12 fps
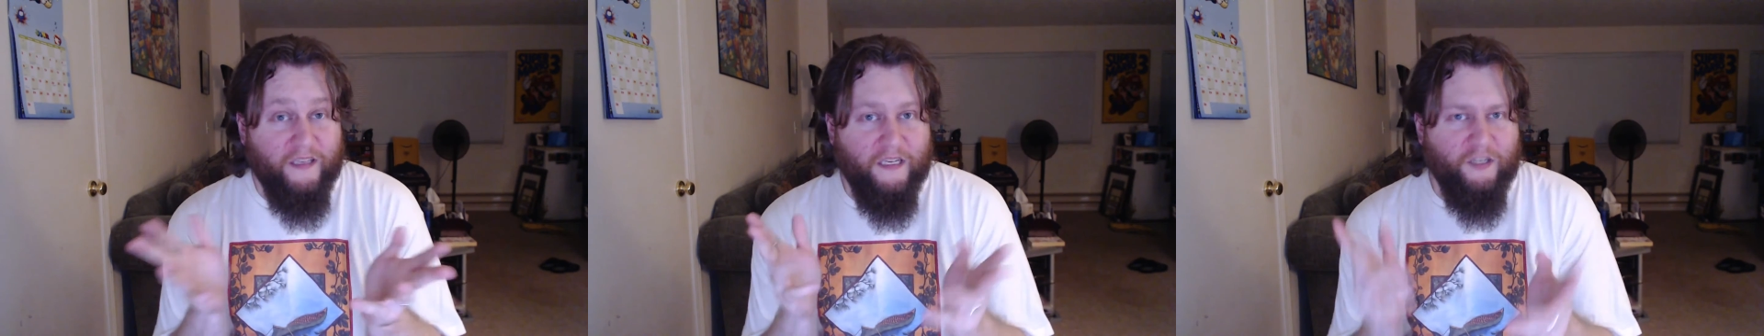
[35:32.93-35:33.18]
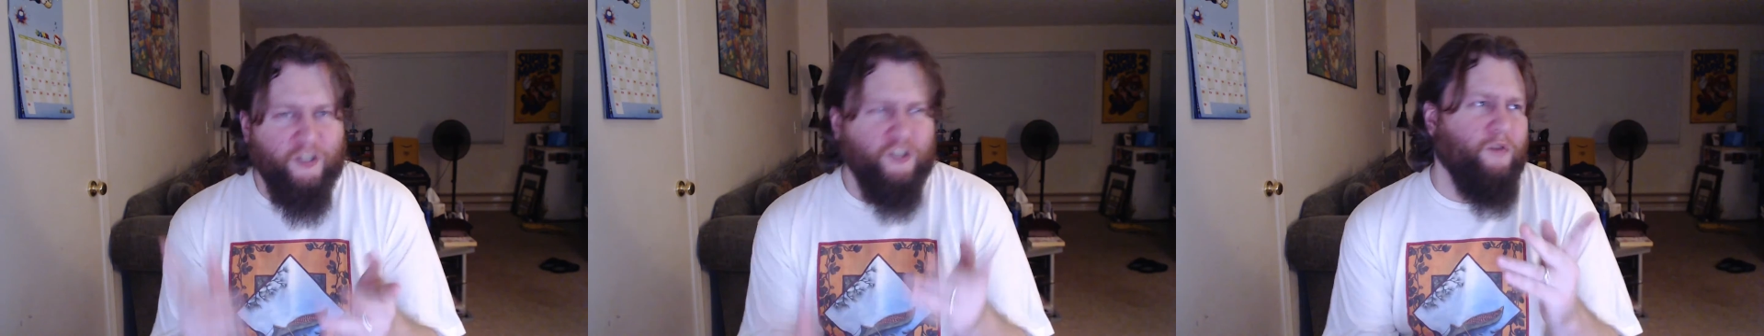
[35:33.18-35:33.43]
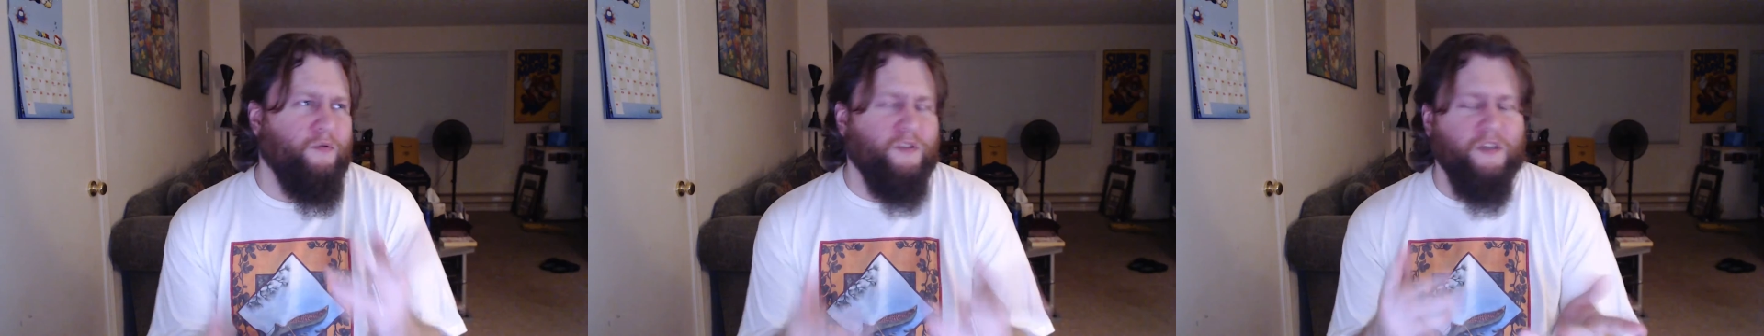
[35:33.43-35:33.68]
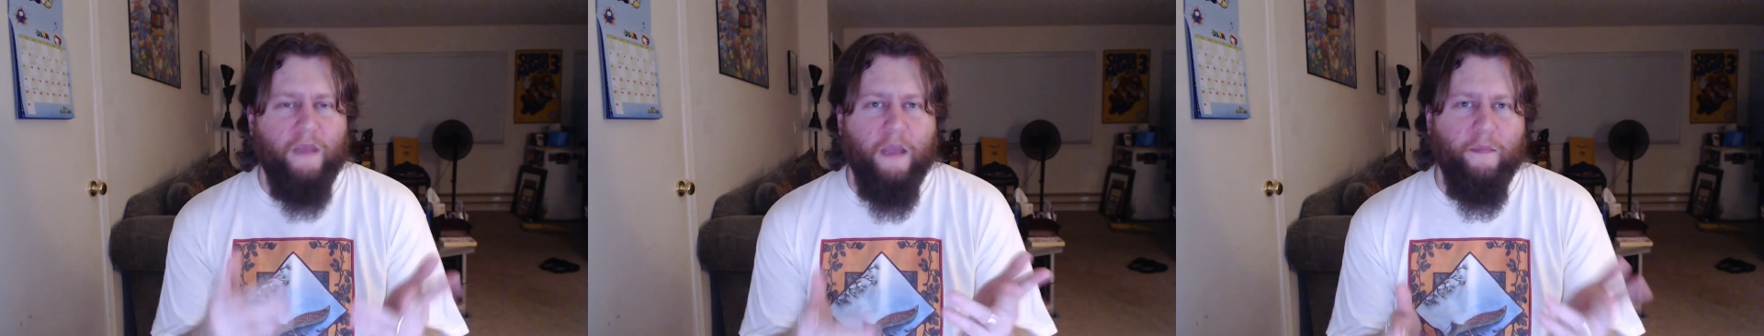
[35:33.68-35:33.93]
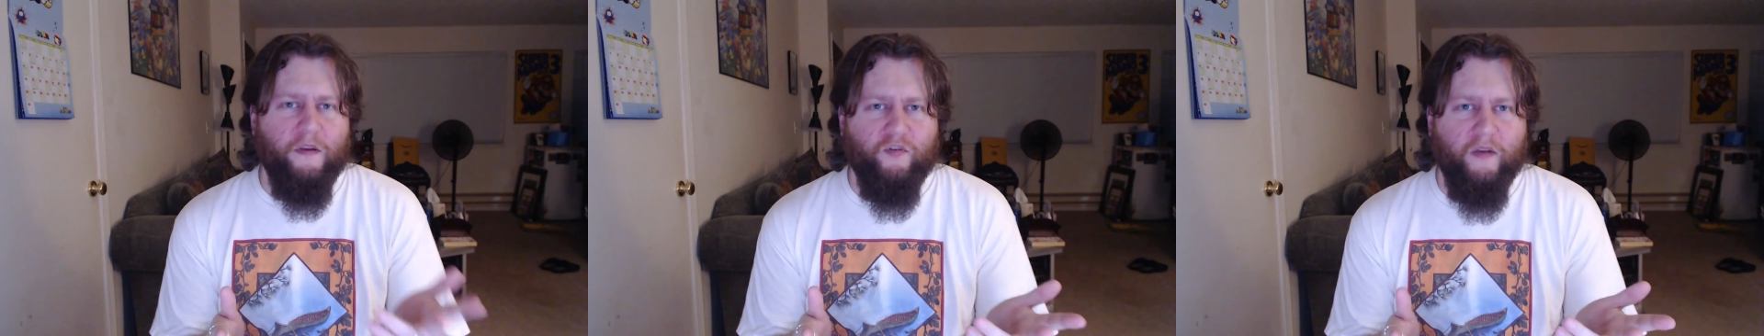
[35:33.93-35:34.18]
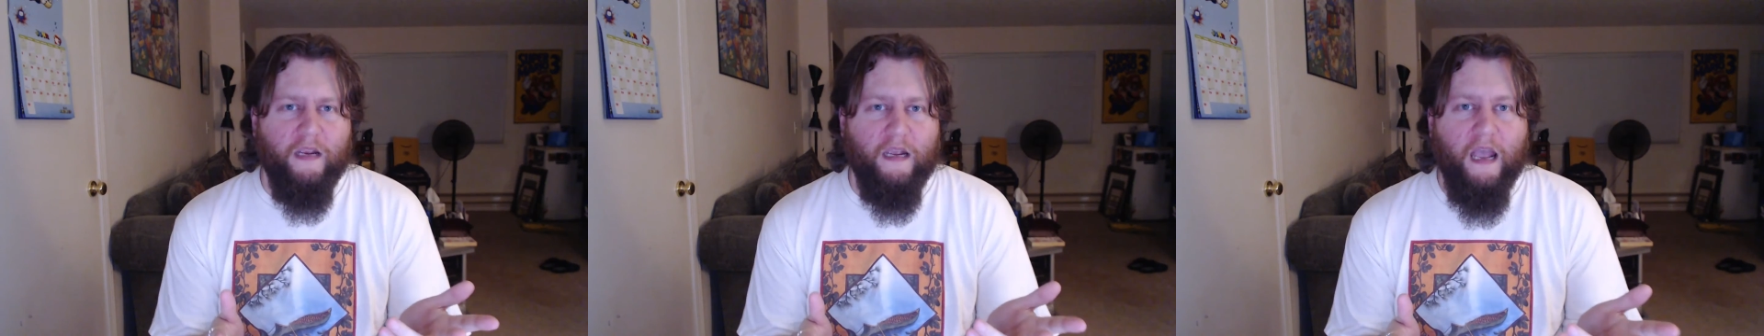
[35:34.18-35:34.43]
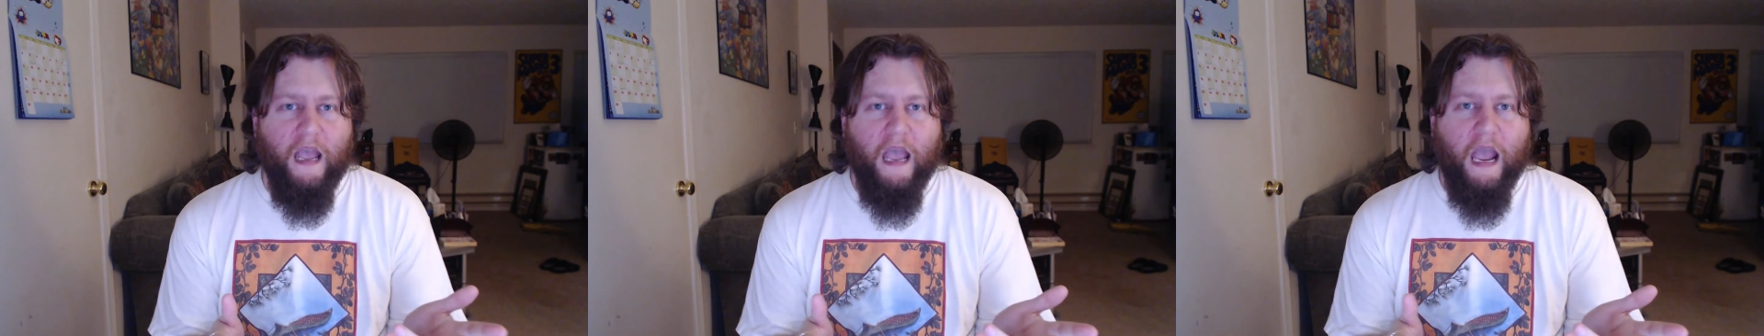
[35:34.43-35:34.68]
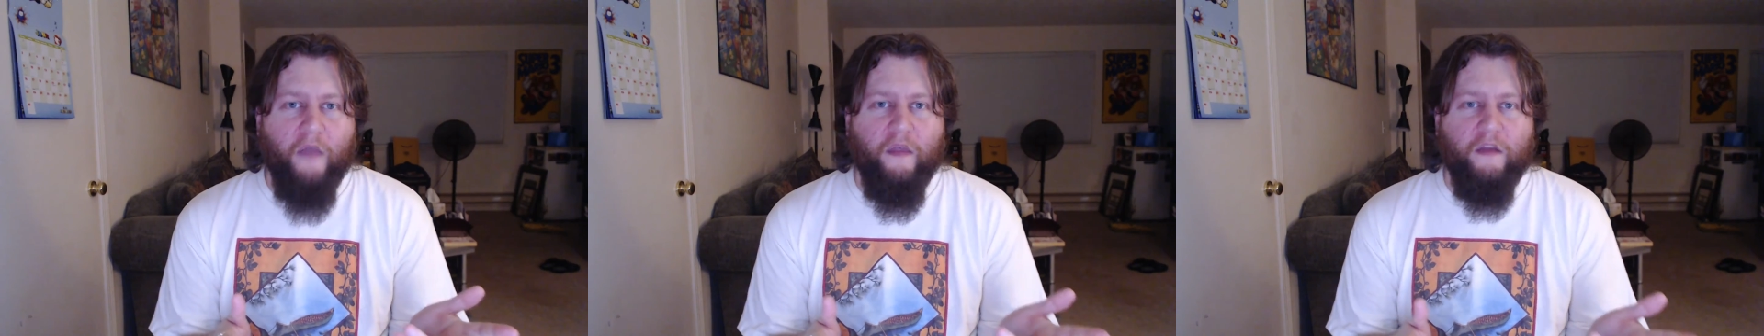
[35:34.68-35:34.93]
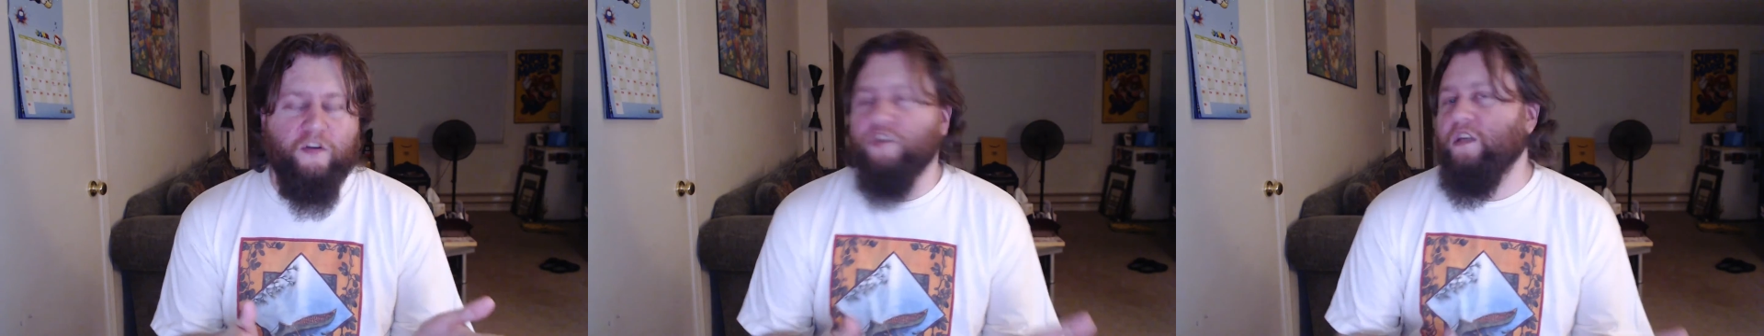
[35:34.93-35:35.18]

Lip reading: They just showed some imagery, and they just